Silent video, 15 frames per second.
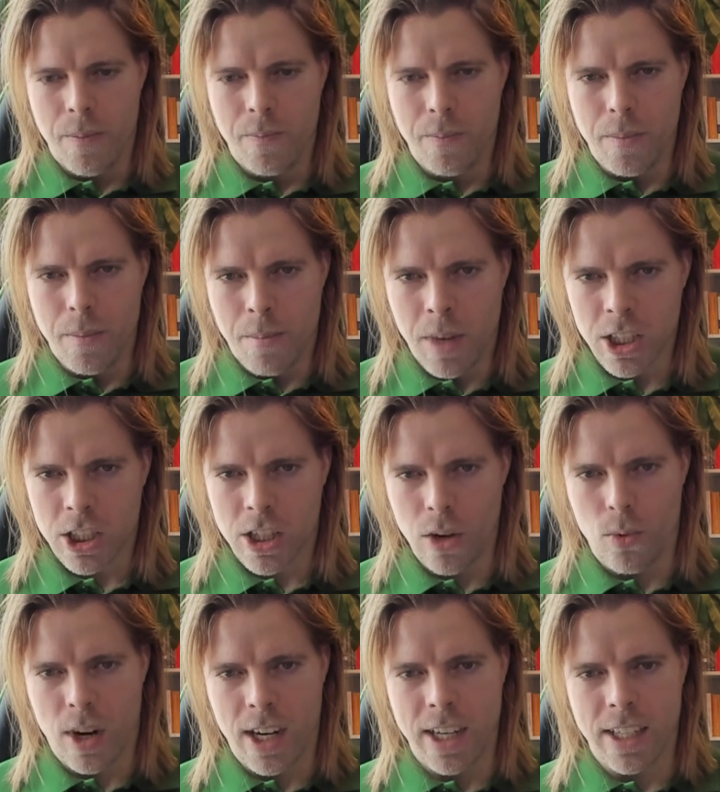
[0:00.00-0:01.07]

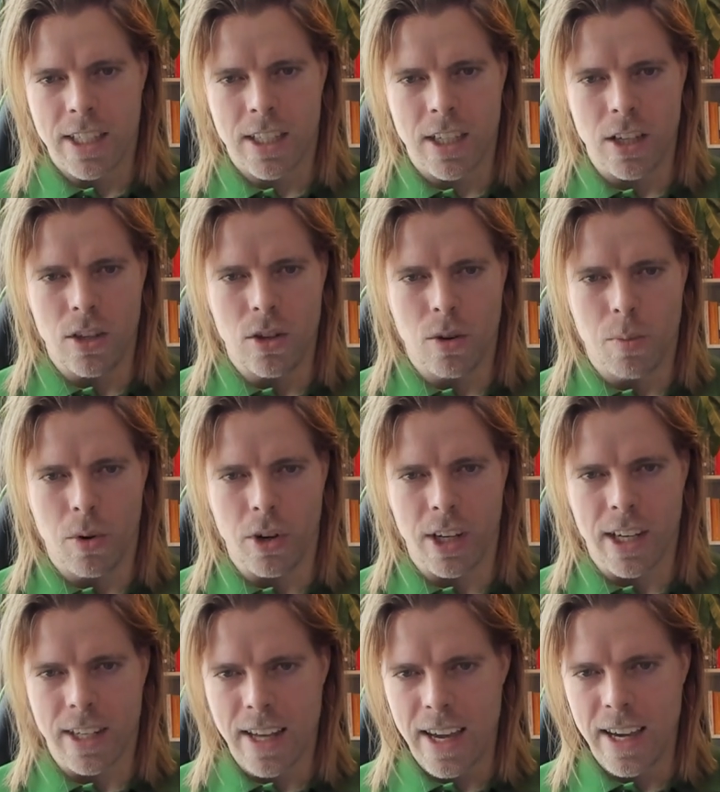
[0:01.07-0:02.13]
muscle-wise, your body
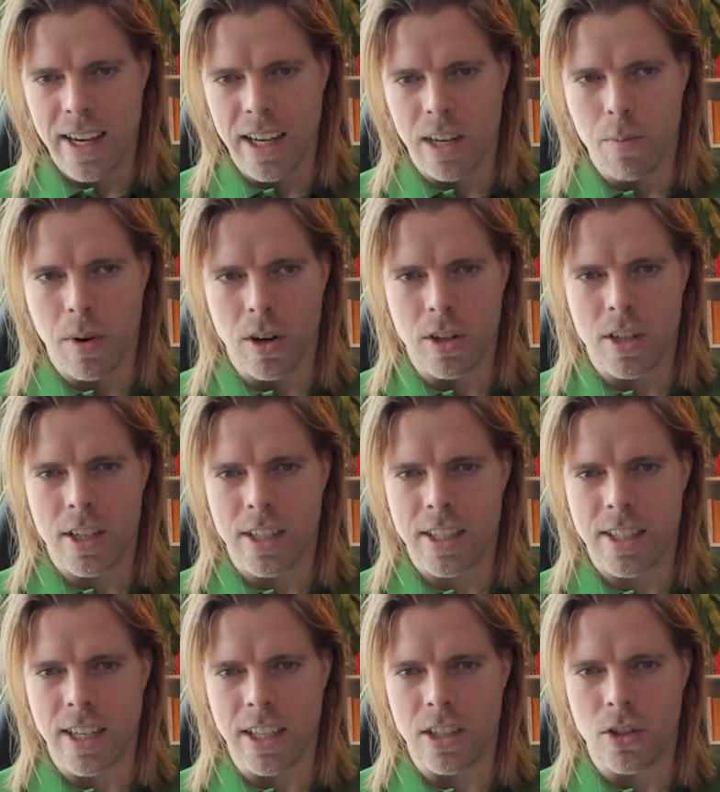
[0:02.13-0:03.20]
can take it, but
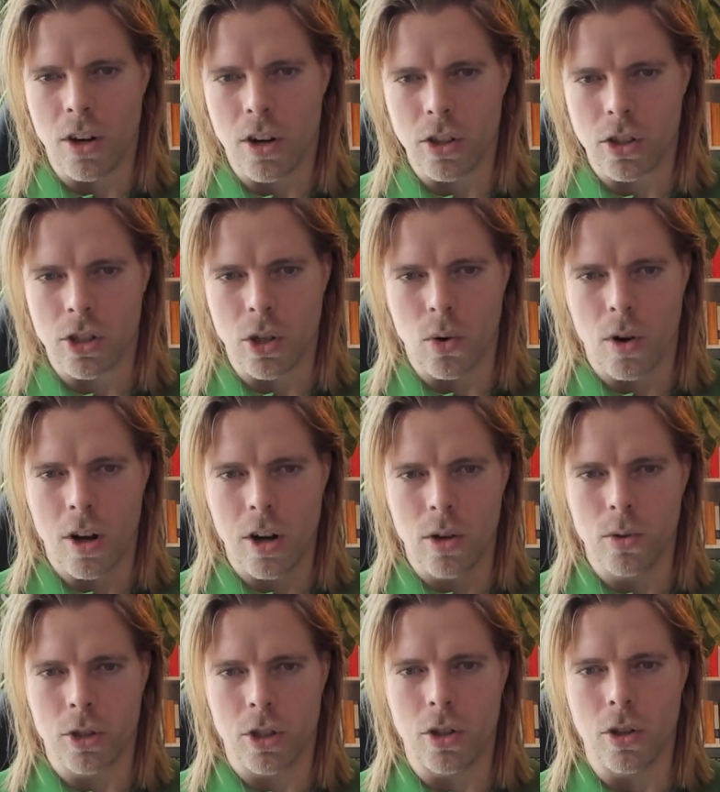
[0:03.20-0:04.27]
since you are so
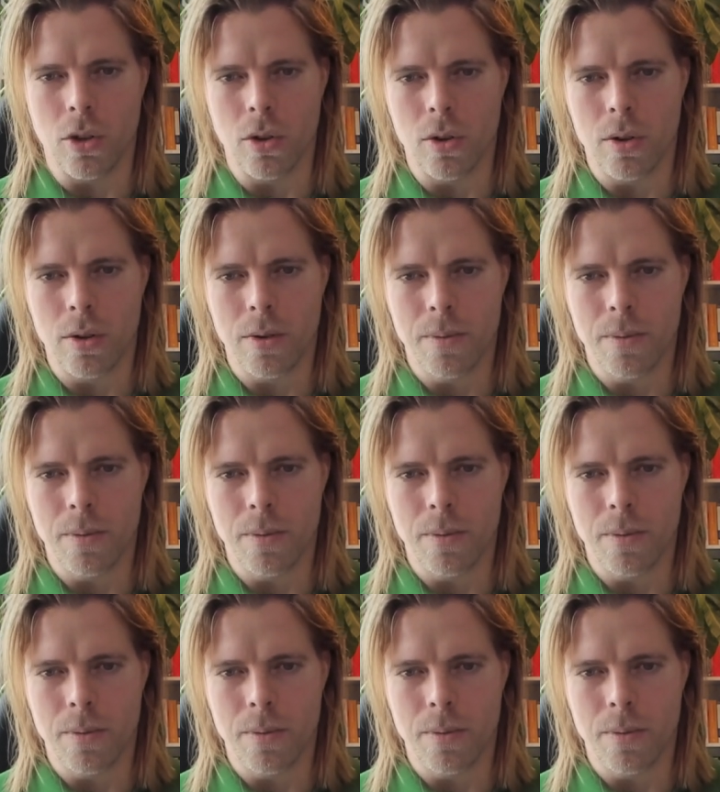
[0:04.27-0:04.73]
close to your